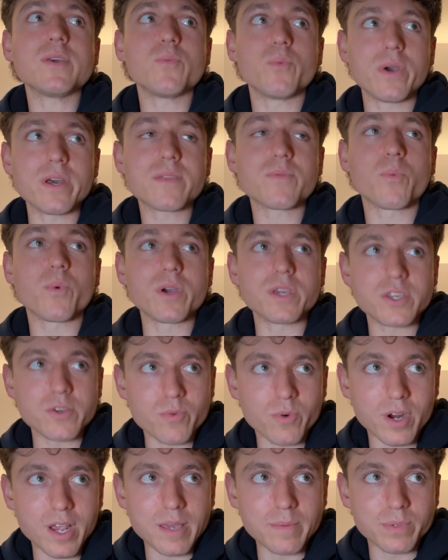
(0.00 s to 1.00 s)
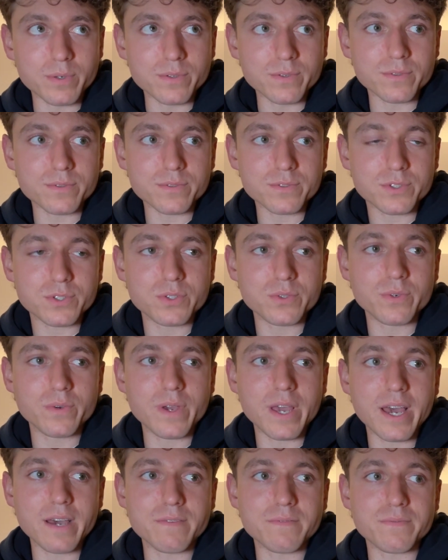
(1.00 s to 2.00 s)
with what you were able to
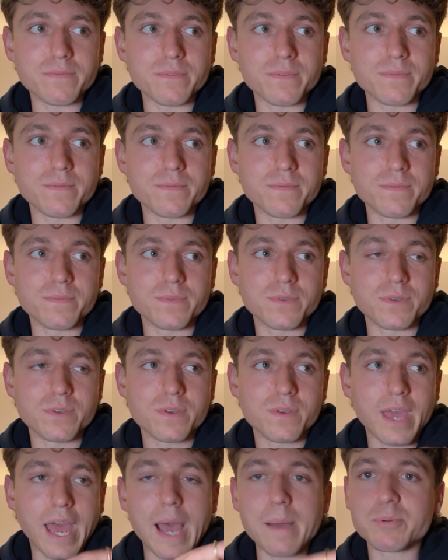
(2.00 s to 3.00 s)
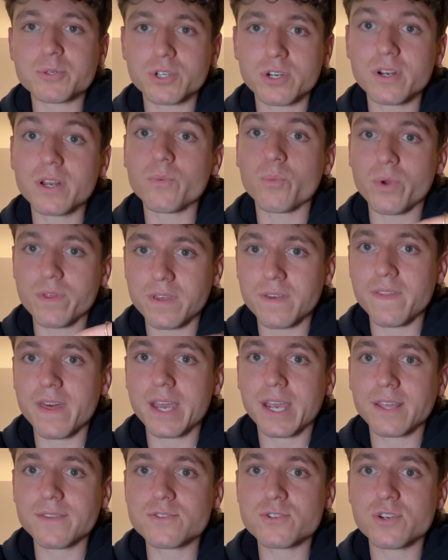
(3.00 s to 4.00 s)
have captured within
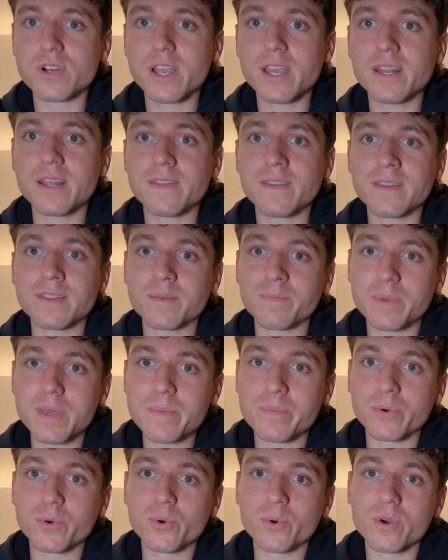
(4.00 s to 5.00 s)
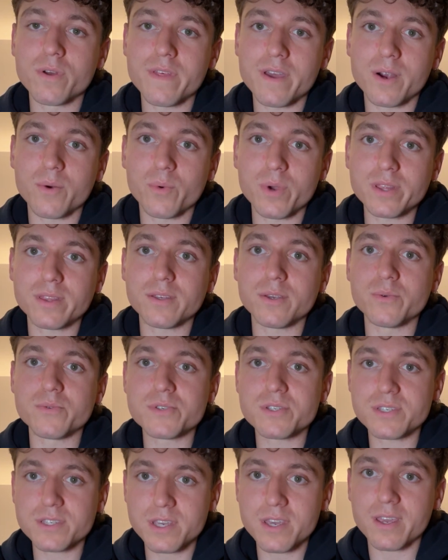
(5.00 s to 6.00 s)
that constraint, and then the people who are there with you
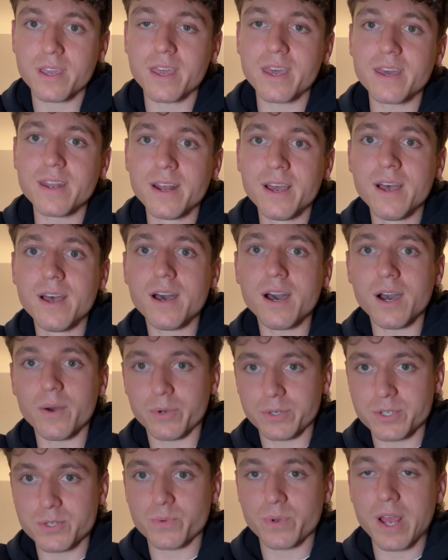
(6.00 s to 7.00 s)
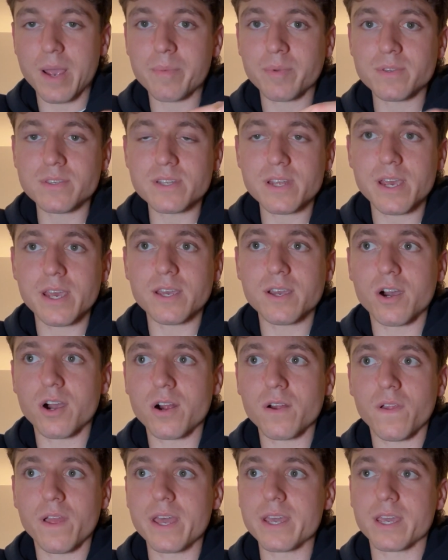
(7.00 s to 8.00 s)
seeing it, which is what happened today,
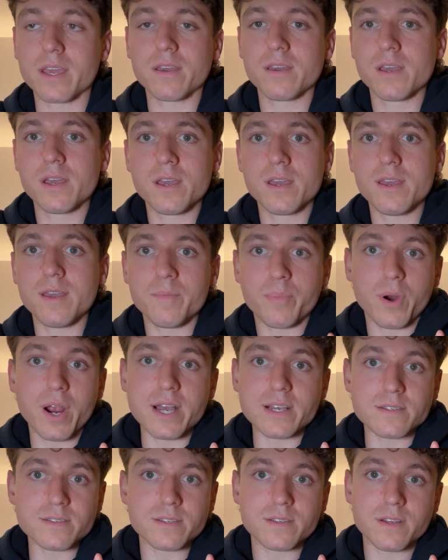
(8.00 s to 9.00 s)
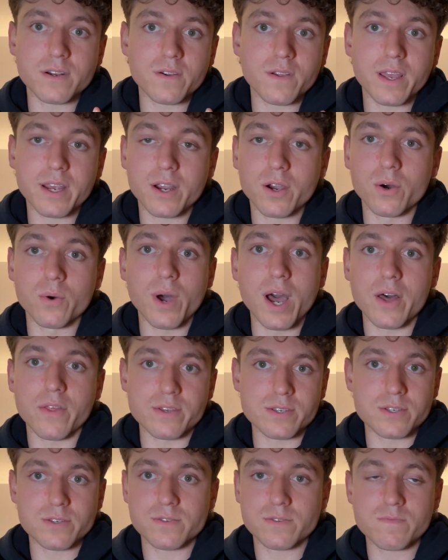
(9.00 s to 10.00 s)
are like impressed. They're like, oh wow,
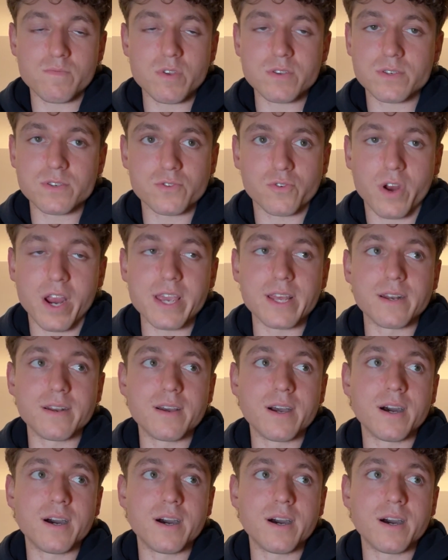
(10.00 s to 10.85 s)
this is great.